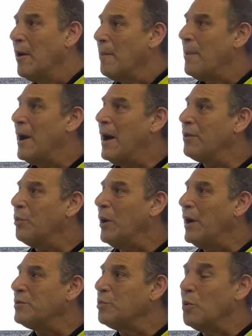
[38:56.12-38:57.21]

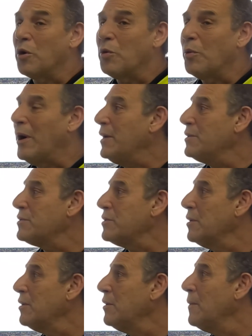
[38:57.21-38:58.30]
Pathways, walkways,
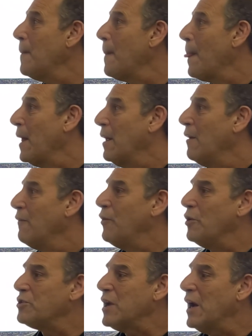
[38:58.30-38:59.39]

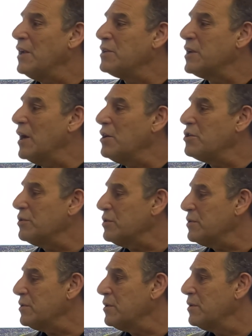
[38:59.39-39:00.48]
first aid stations,
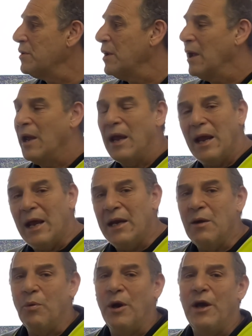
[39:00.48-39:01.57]

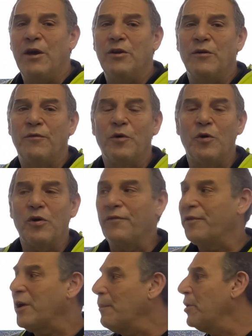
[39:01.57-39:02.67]
anywhere your
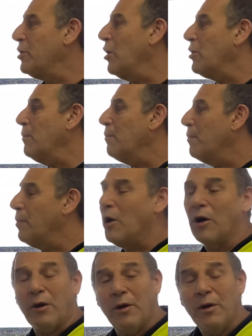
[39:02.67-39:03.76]
forklift can
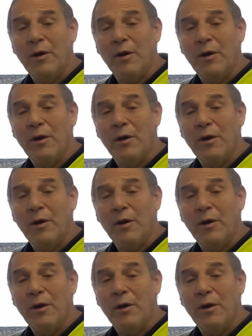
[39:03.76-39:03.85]
block